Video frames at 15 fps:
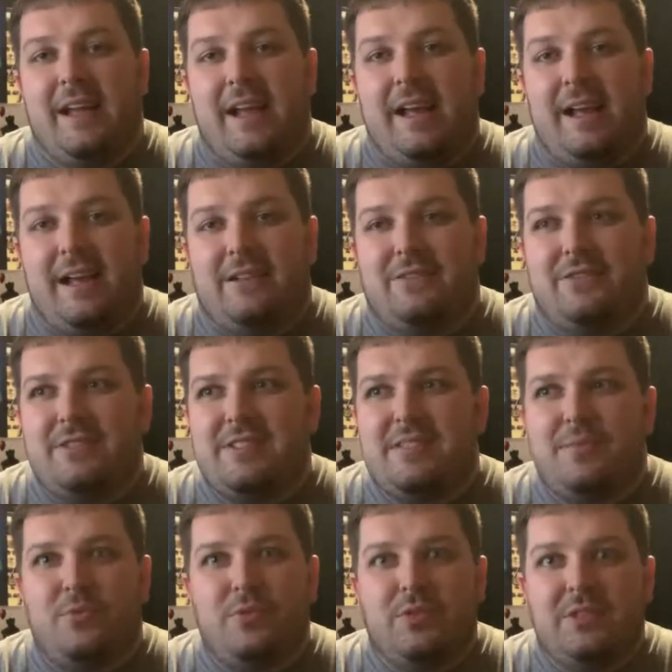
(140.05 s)
And there is
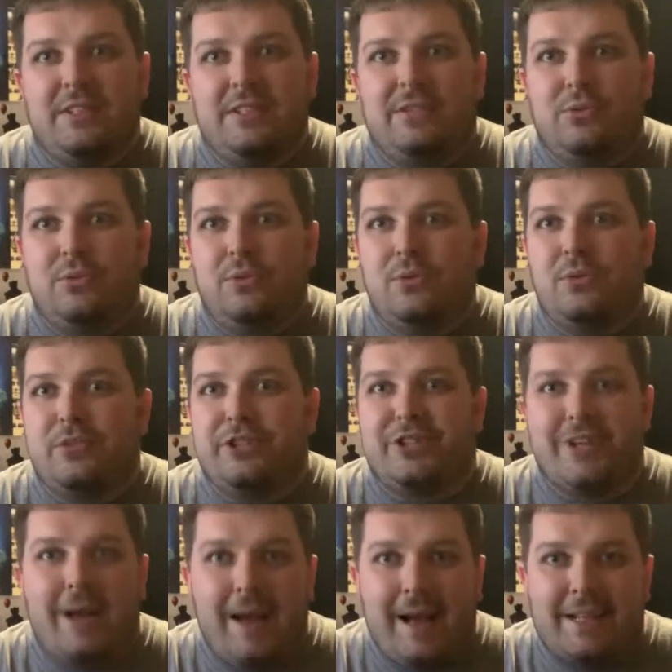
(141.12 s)
some really cool
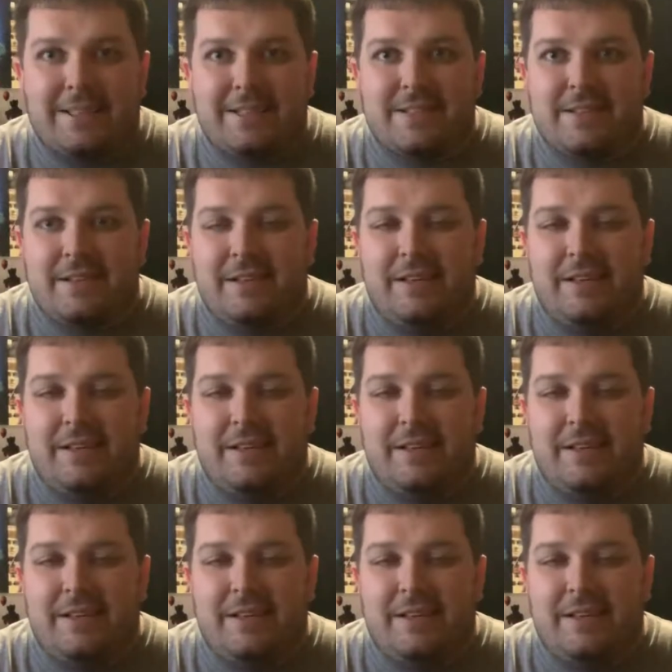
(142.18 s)
shots